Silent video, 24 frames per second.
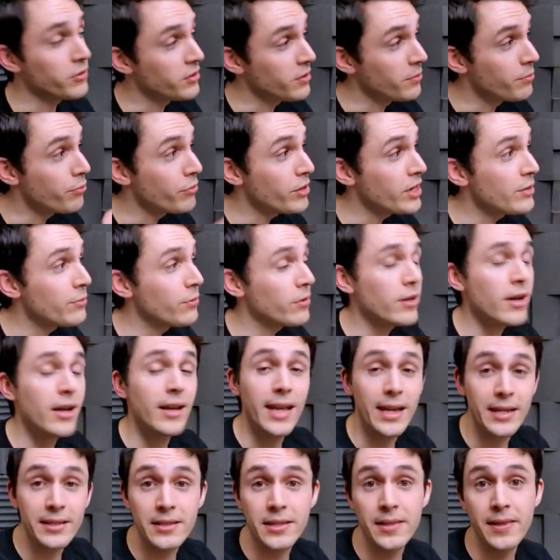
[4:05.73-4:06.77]
debris will
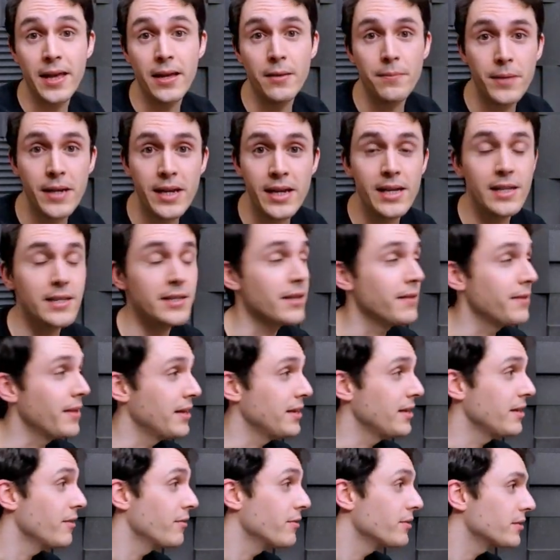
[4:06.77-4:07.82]
collect in that pit. And then,
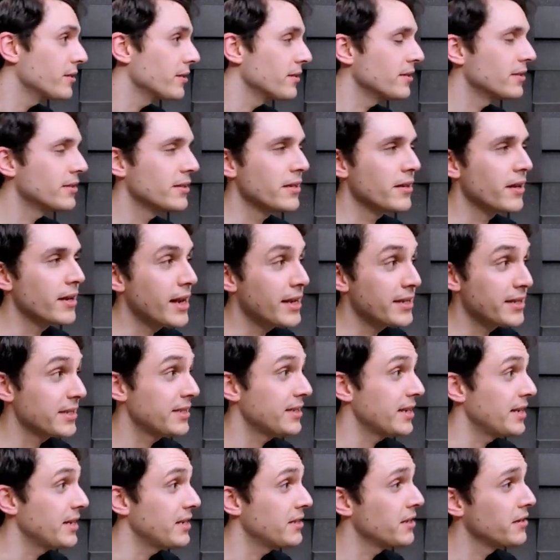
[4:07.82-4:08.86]
you know, as I
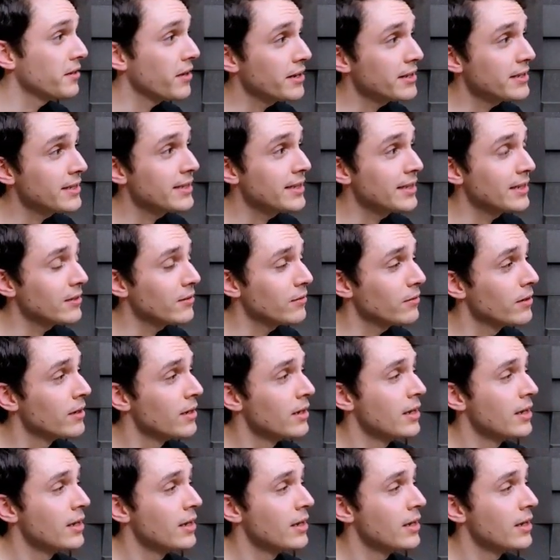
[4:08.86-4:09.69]
said, it's a nice little